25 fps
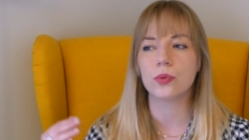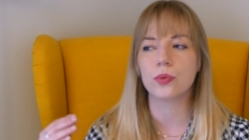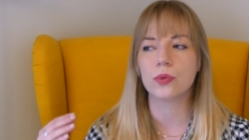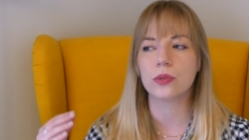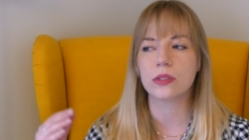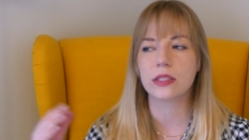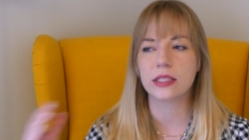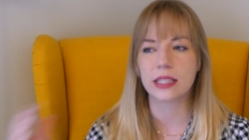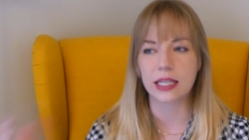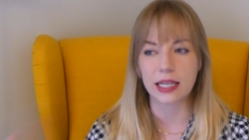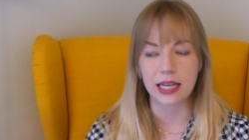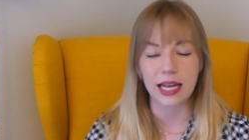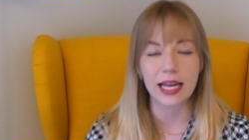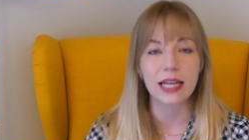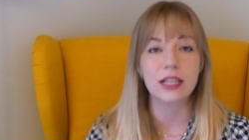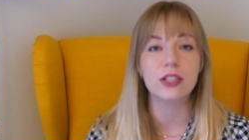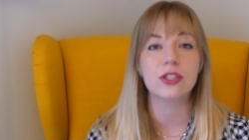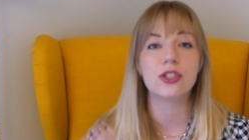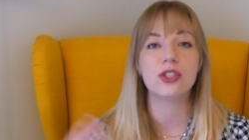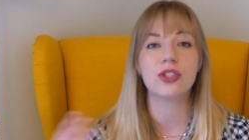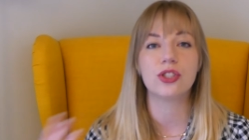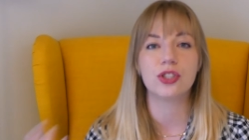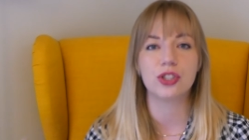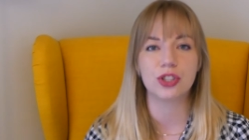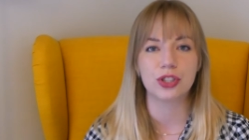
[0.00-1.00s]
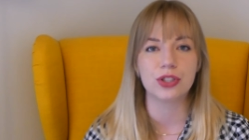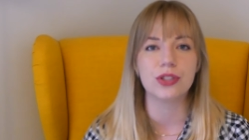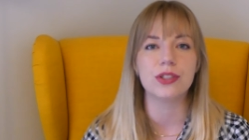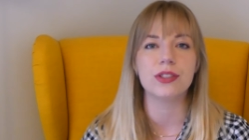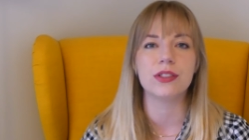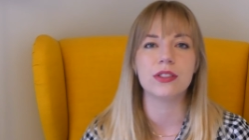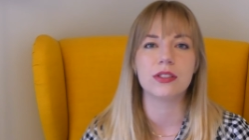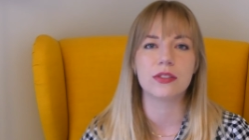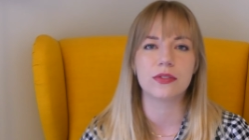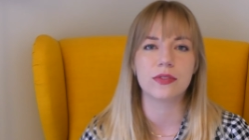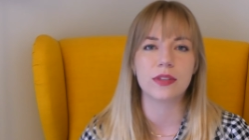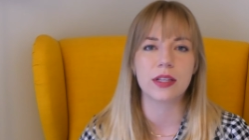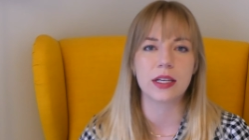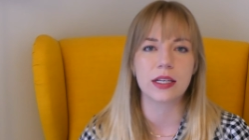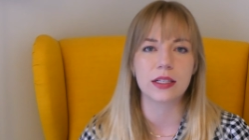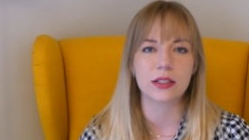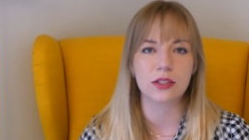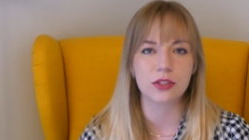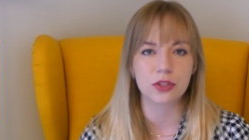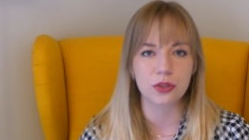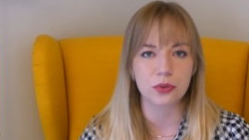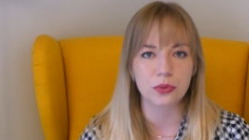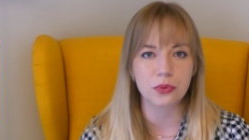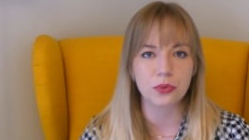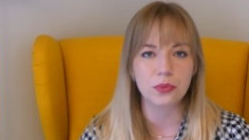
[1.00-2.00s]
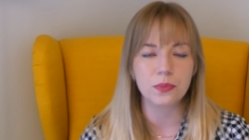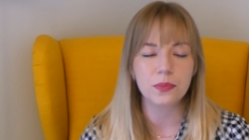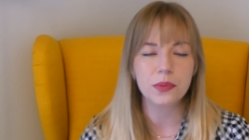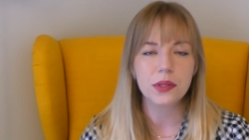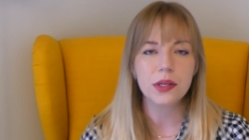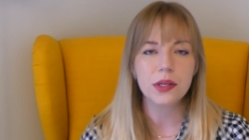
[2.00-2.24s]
select students for their school.